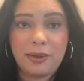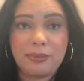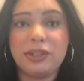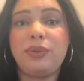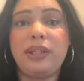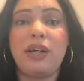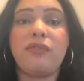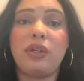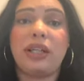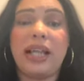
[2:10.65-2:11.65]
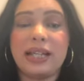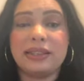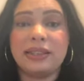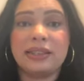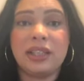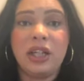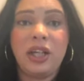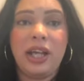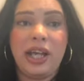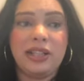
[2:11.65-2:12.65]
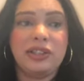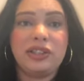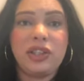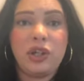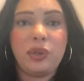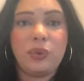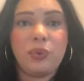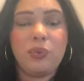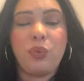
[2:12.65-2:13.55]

between our 4 classes. And so